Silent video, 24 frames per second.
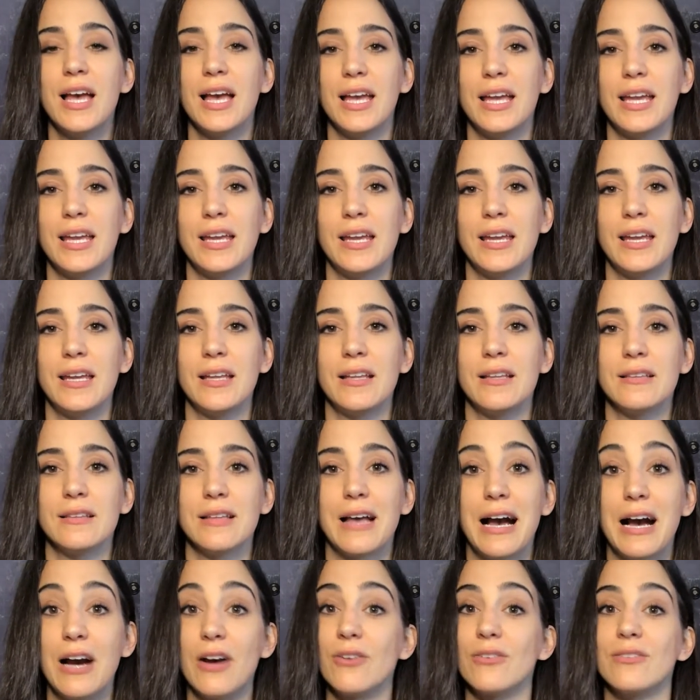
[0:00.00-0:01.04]
in
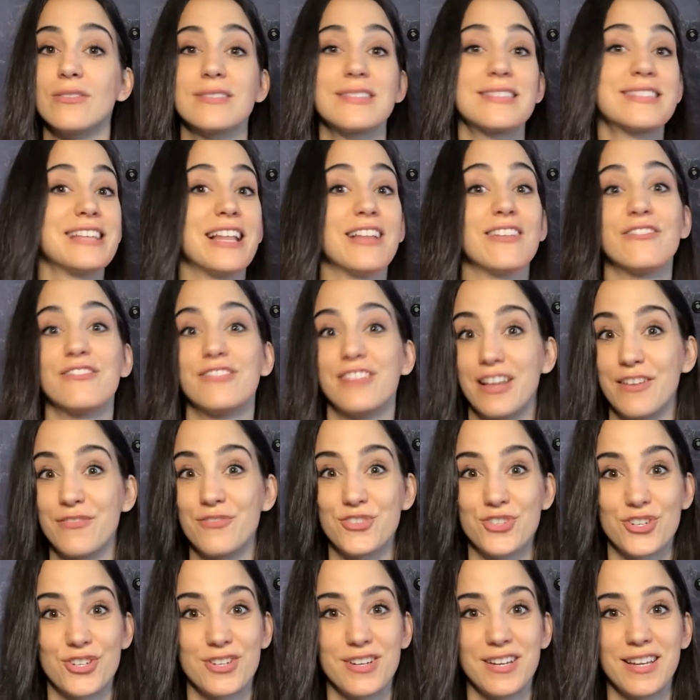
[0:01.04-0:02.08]
our self-love
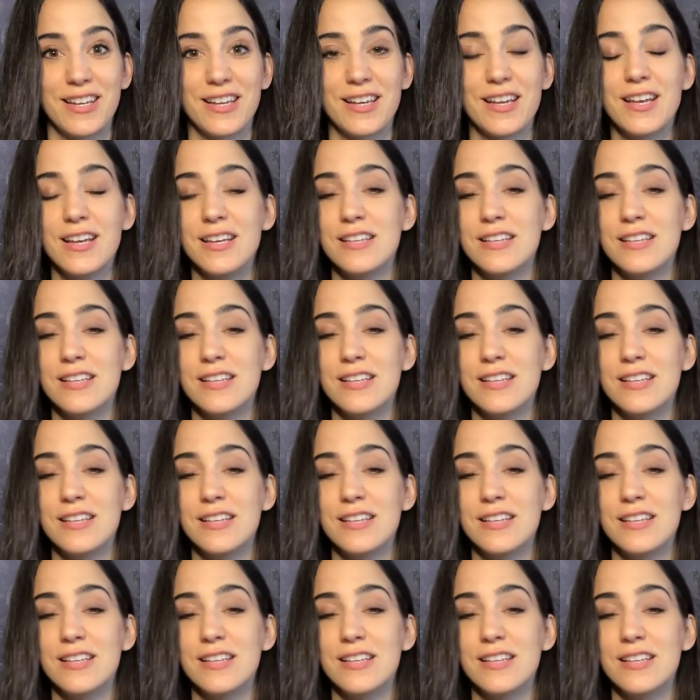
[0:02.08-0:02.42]
journey.